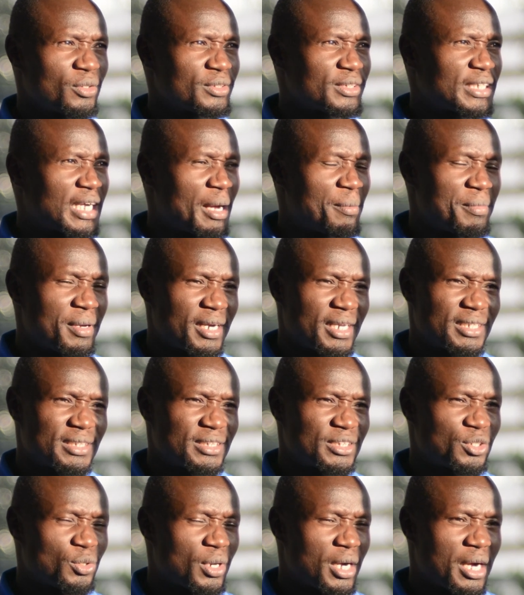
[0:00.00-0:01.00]
because
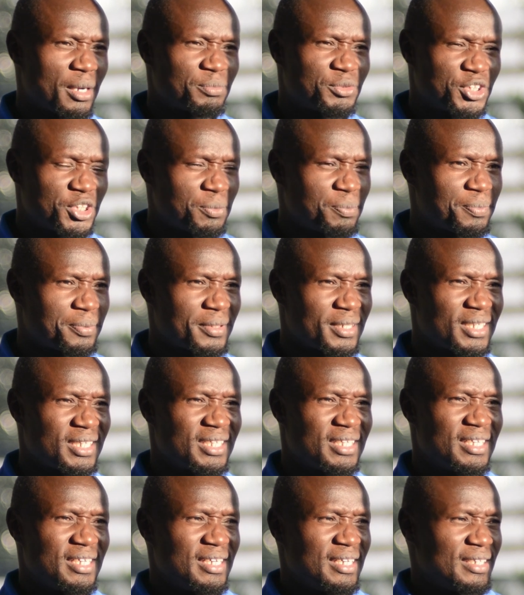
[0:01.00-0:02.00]
cameras don't come cheap,
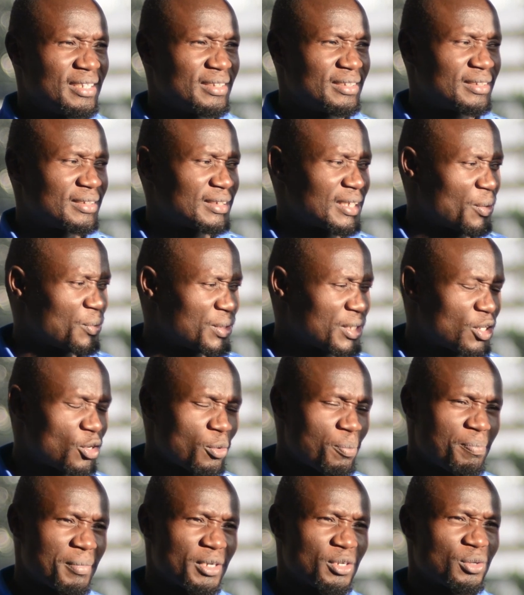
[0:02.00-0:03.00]
sound
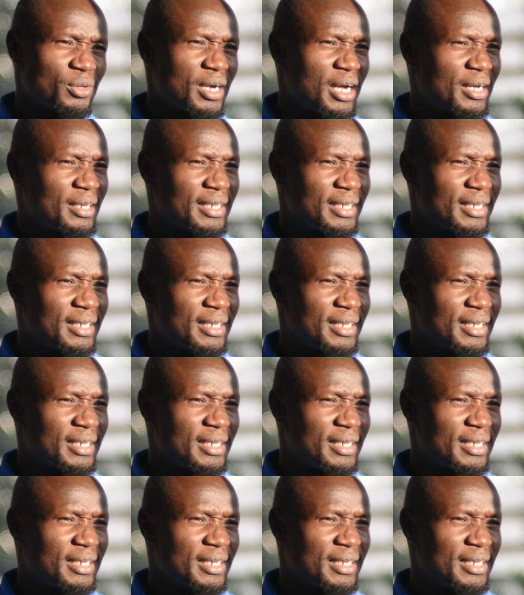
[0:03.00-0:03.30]
equipment